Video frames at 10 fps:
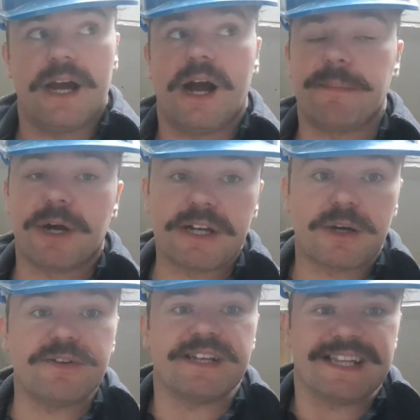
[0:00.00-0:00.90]
I'm not
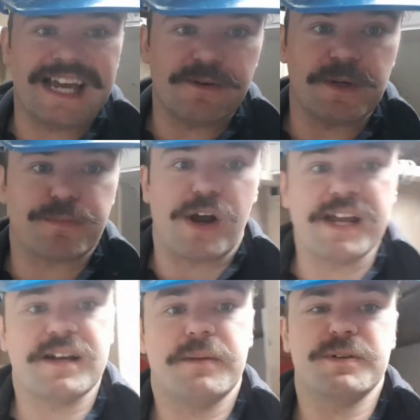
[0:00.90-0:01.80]
including the 8-week
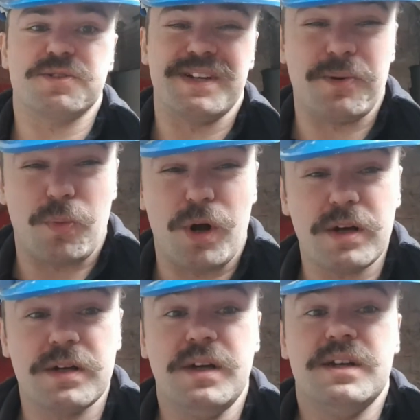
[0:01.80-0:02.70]
break because we didn't
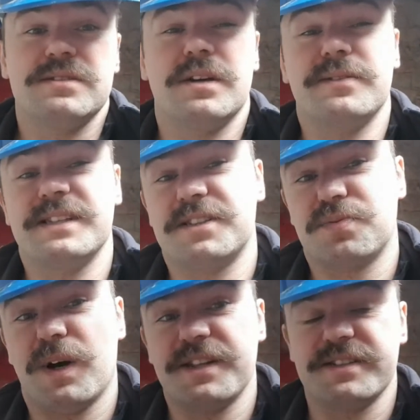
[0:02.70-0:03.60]
work, so this
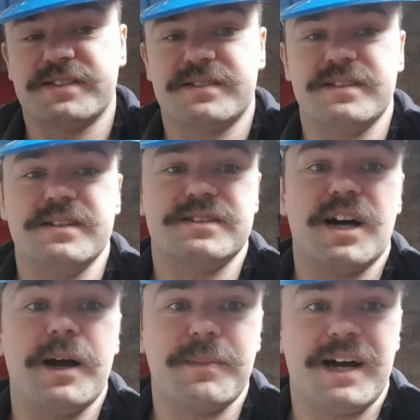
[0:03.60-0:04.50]
is why the
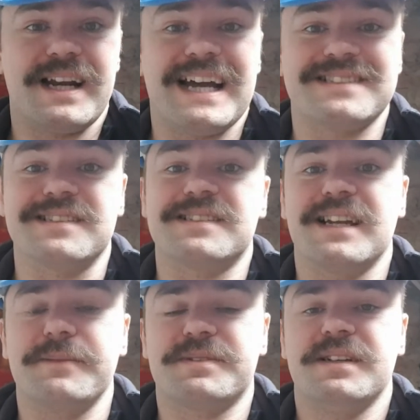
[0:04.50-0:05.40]
timeline hasn't
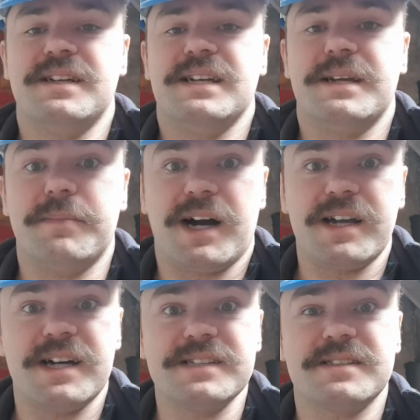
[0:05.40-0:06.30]
slipped in
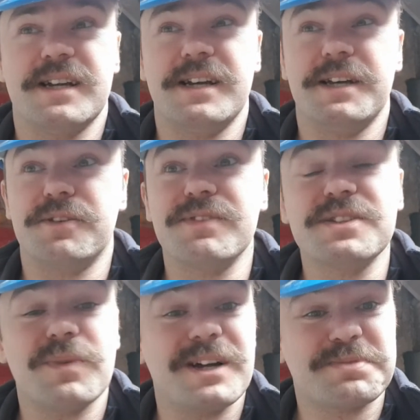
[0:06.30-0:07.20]
my eyes. And the
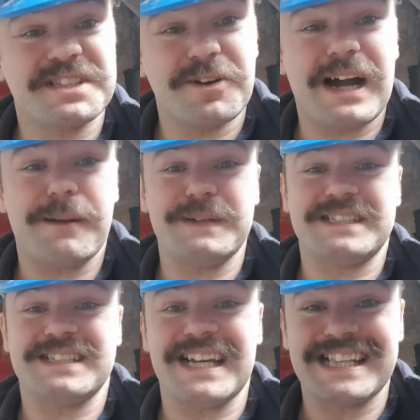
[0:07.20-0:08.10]
reason why I'm still happy
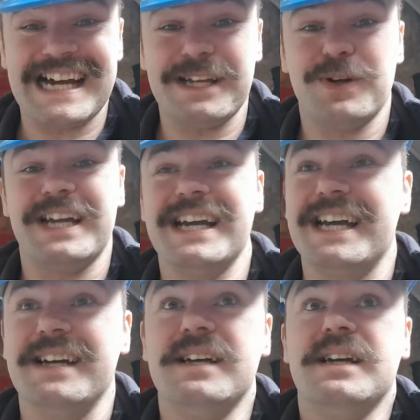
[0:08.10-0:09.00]
to take that 8-week
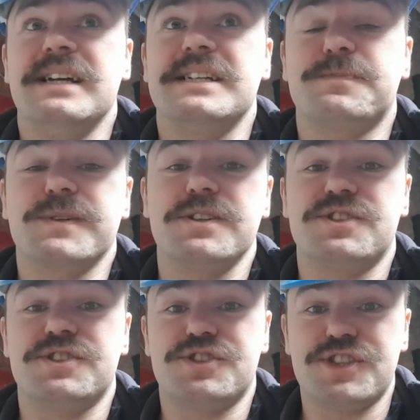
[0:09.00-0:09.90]
hit is because
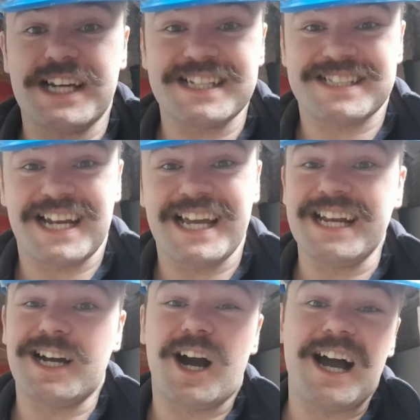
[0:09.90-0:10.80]
Jiggins
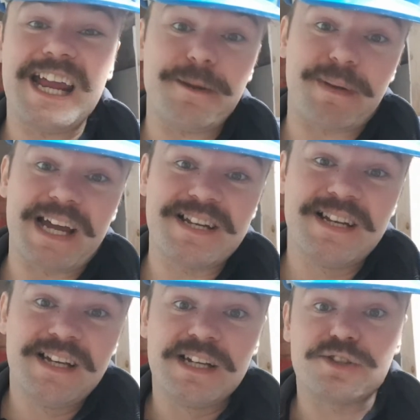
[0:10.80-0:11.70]
Lane, our 8-bed,
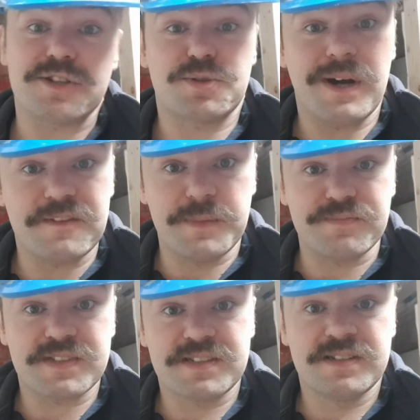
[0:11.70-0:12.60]
took 12
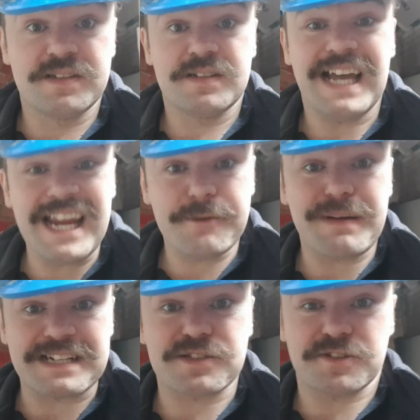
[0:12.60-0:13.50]
months. 8
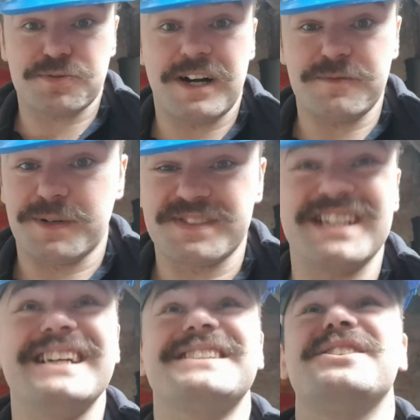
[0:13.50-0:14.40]
beds took 12 months,
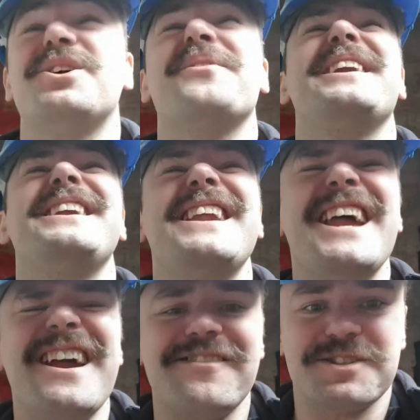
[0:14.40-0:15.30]
and it isn't nowhere
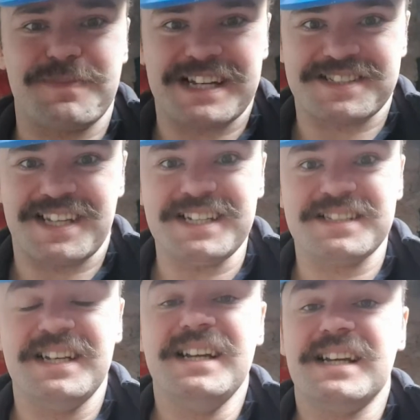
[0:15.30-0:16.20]
near as big as
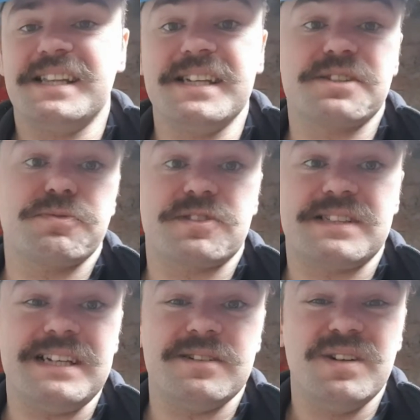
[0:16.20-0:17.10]
this. And this will
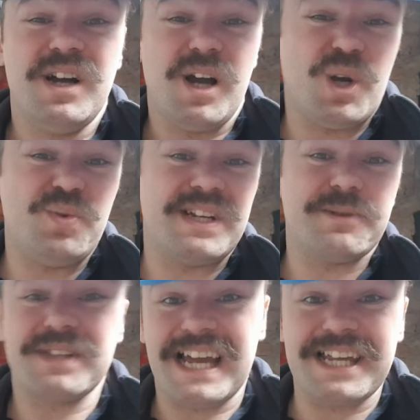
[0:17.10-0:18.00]
still, only
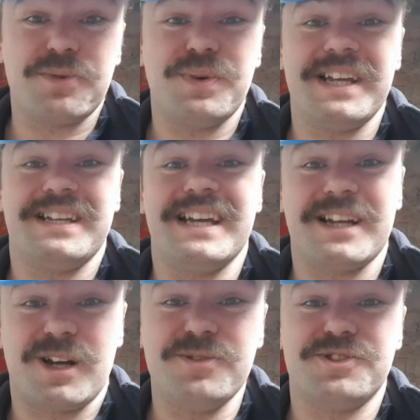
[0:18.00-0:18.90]
with an 8-week
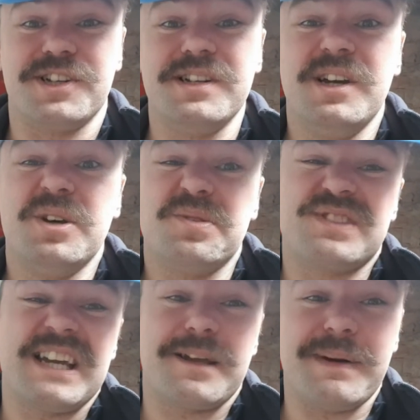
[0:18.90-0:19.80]
inclusion, will
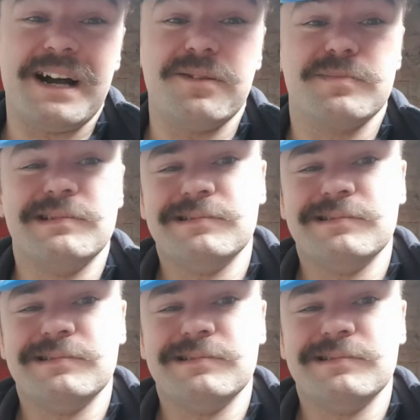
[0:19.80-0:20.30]
take about